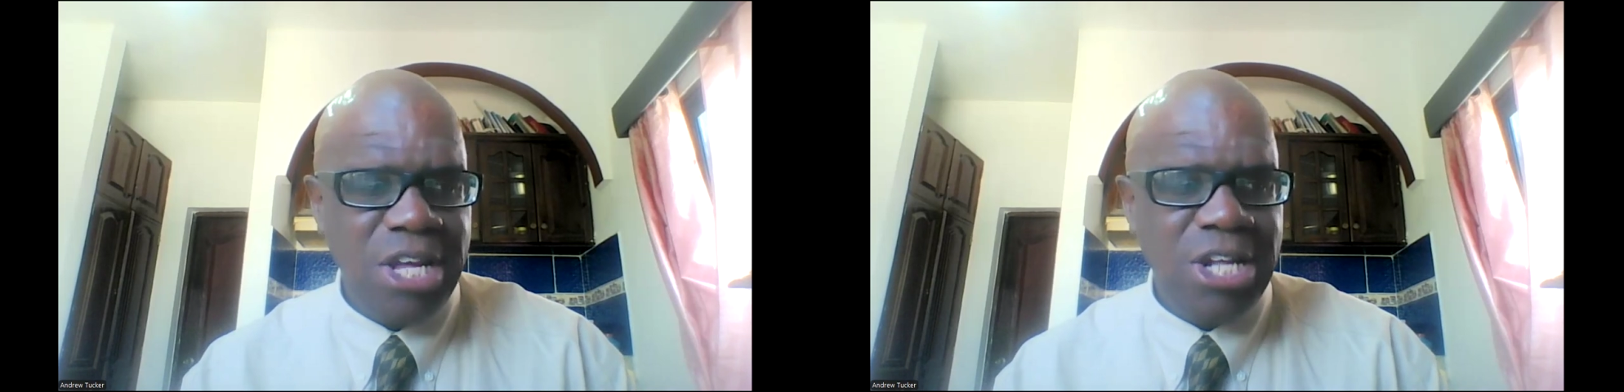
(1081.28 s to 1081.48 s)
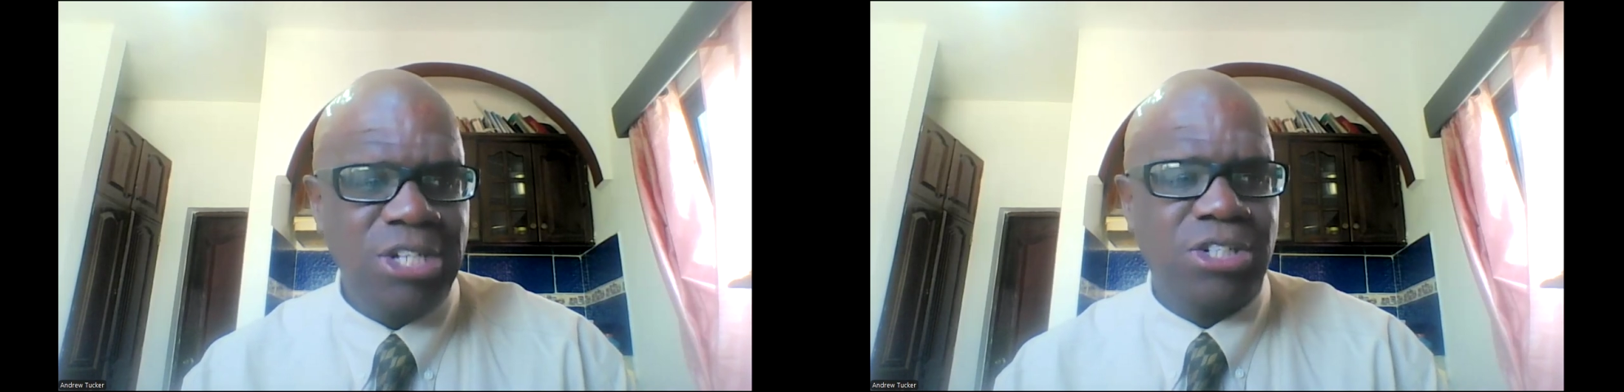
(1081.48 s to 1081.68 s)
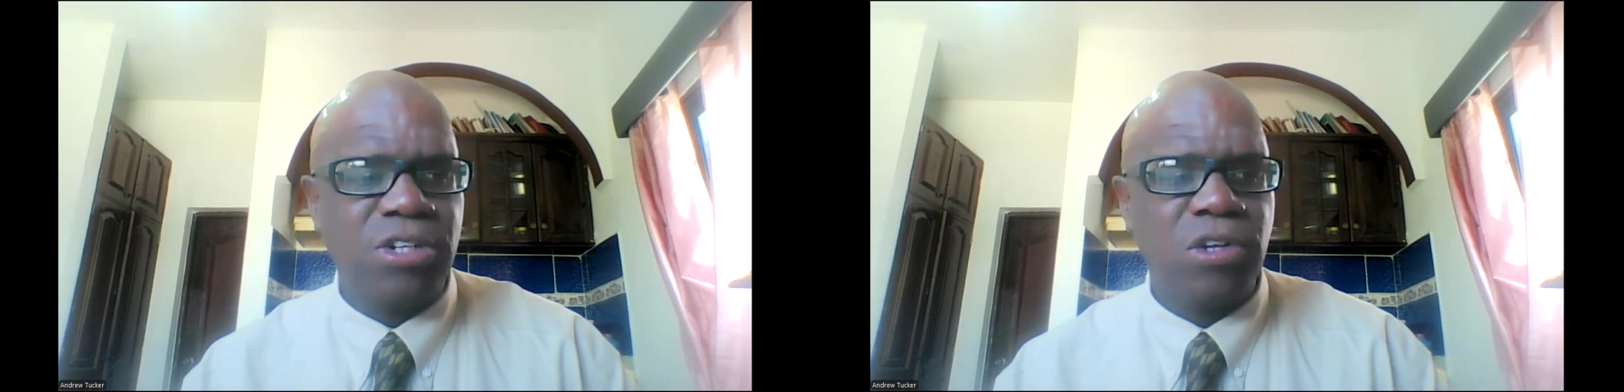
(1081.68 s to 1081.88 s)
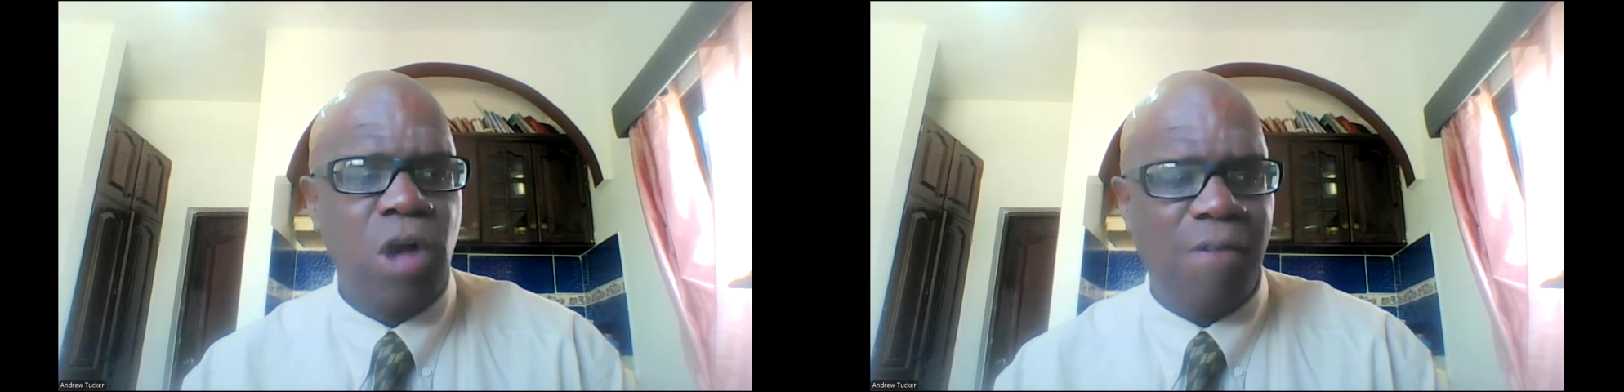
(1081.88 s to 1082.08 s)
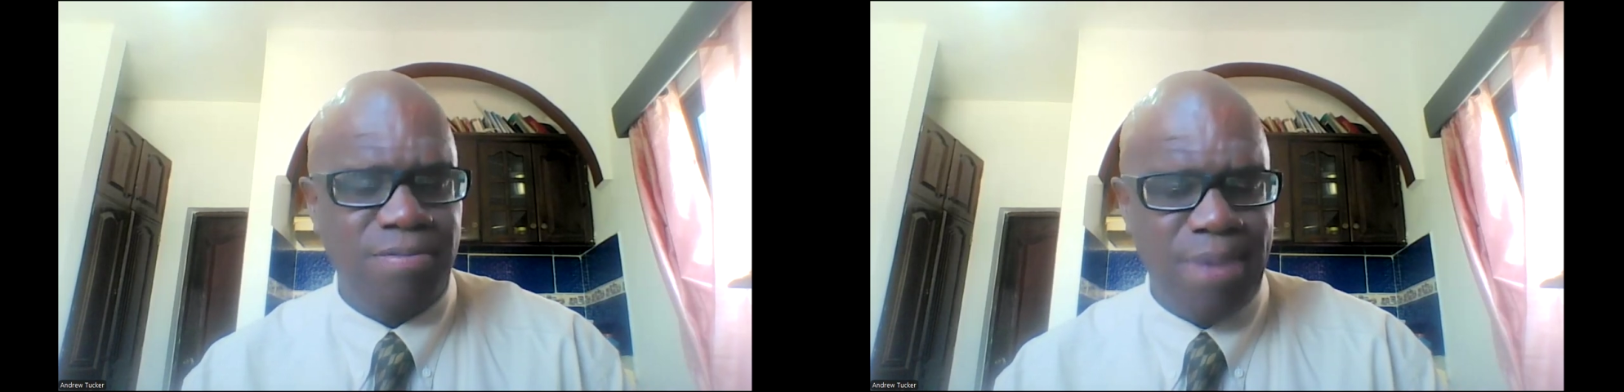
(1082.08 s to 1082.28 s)
these
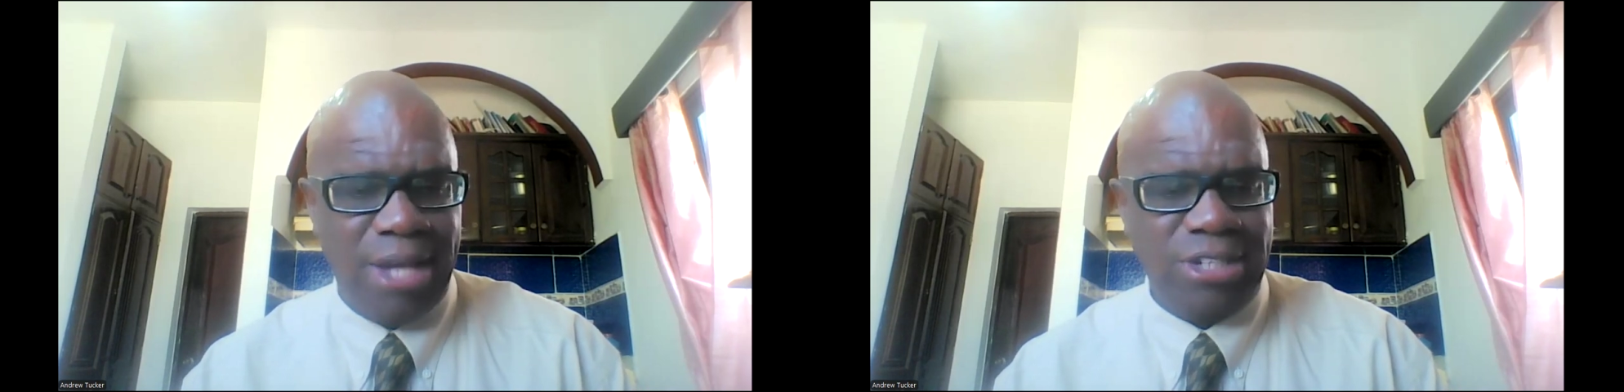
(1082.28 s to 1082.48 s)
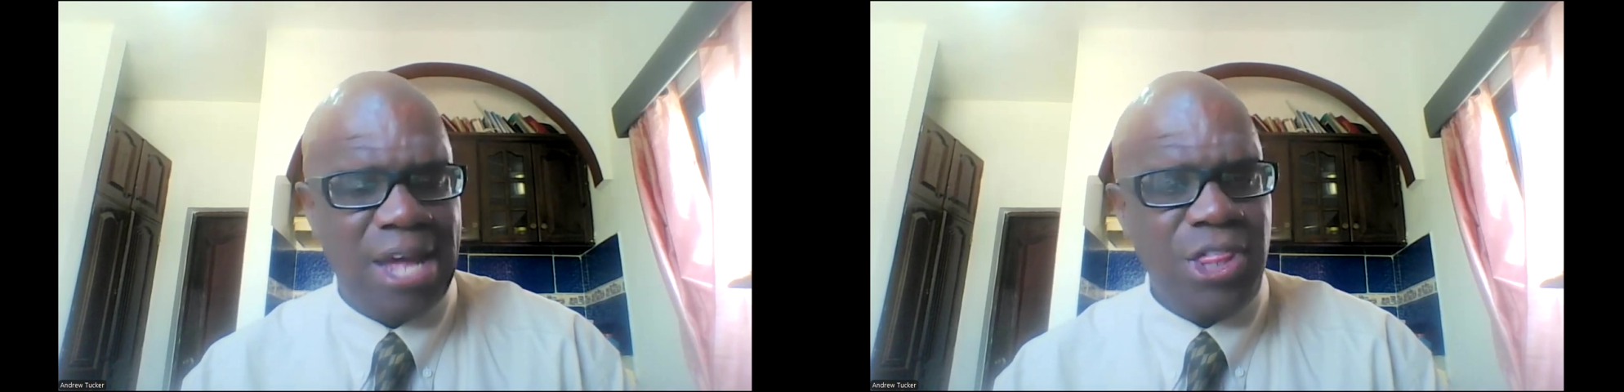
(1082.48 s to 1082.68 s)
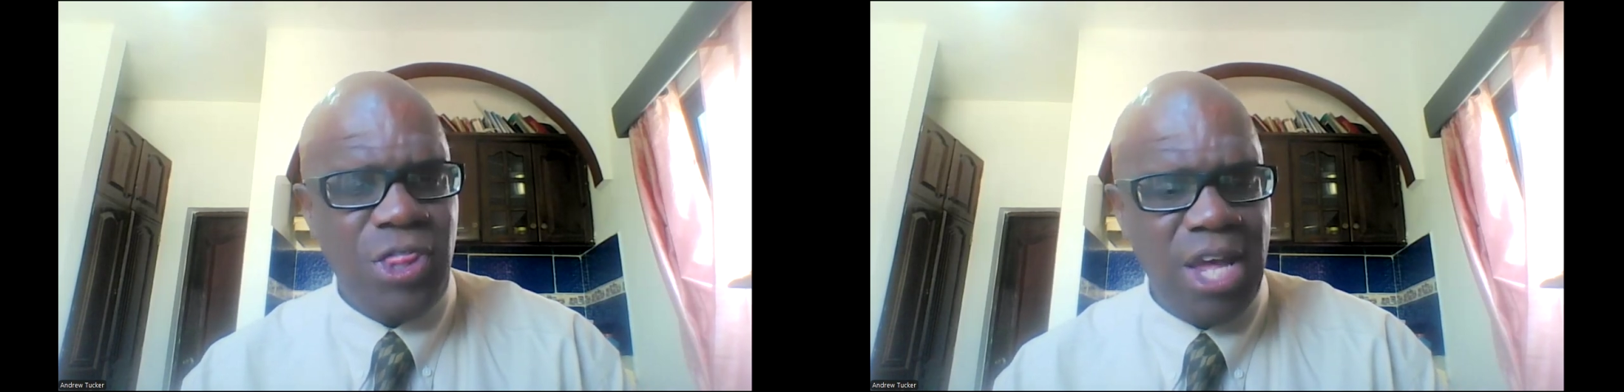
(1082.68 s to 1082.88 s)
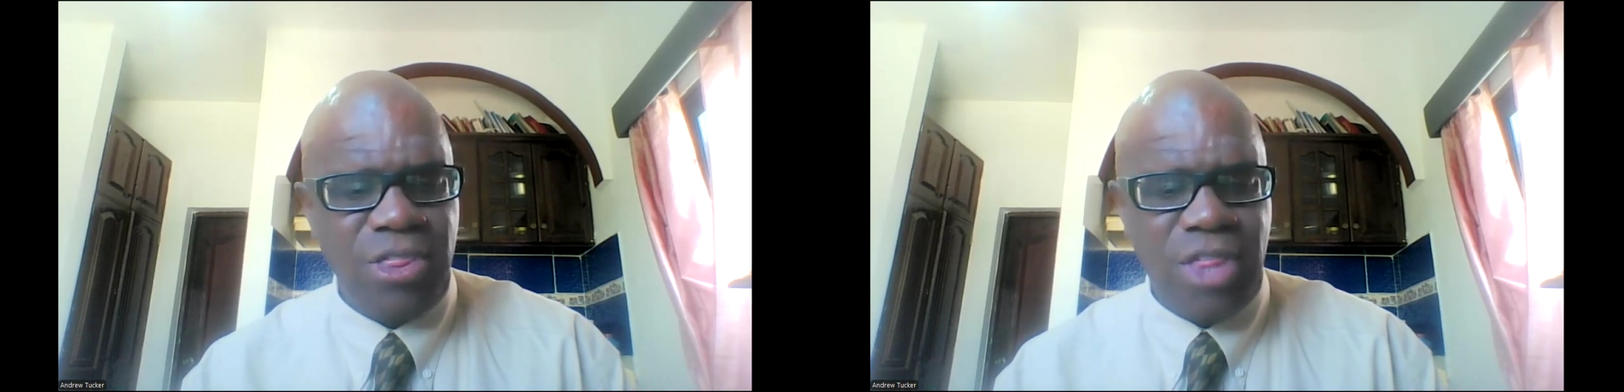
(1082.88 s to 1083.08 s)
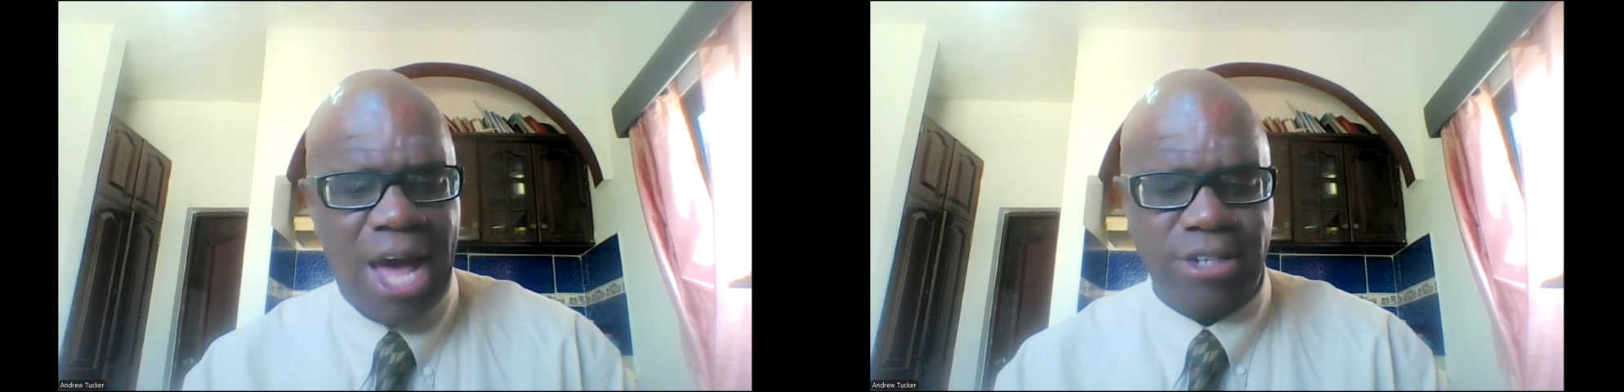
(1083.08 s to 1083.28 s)
governments, and I
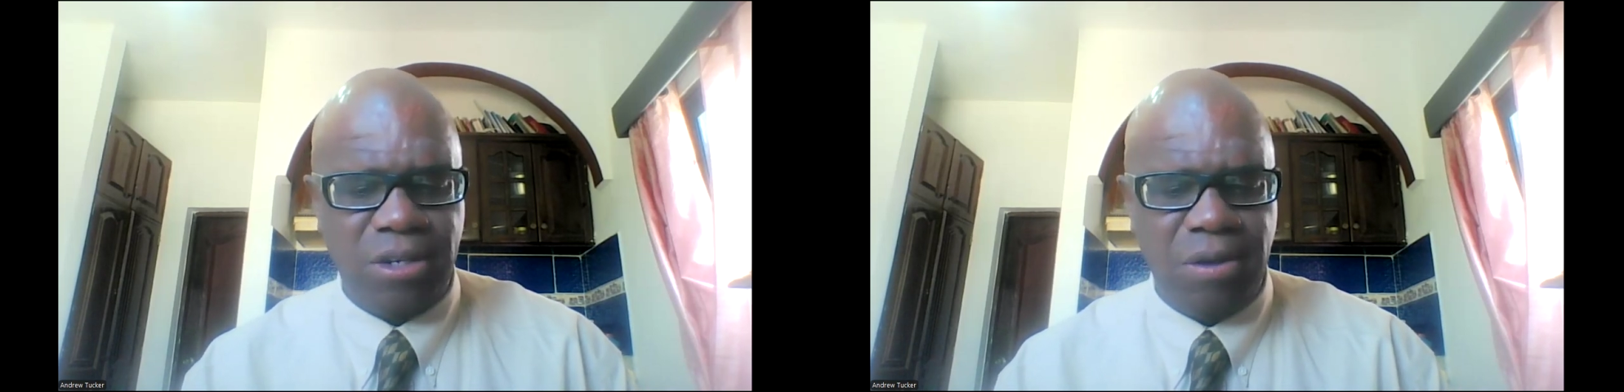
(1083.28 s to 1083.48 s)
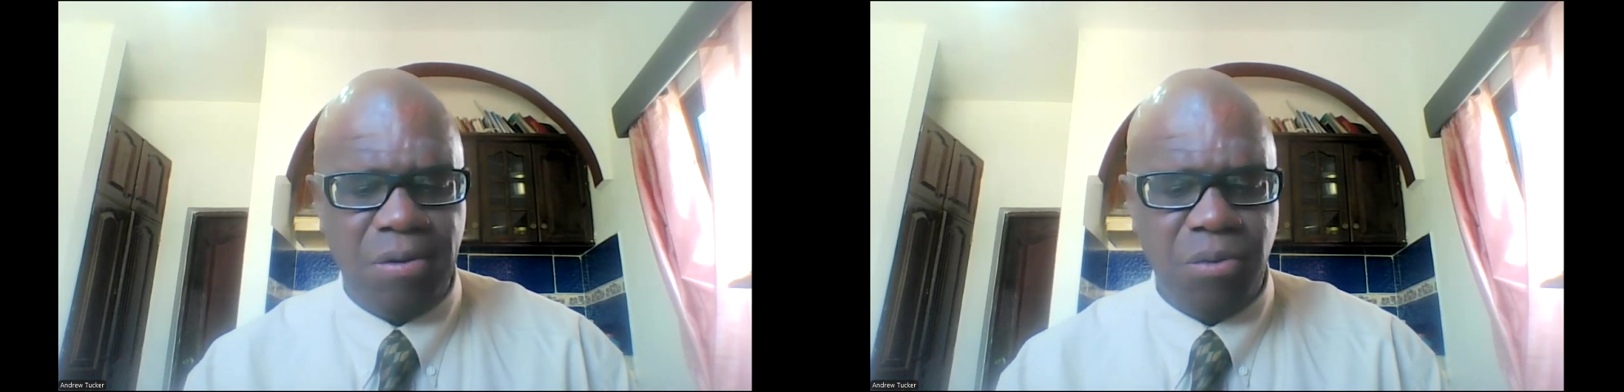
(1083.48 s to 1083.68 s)
think that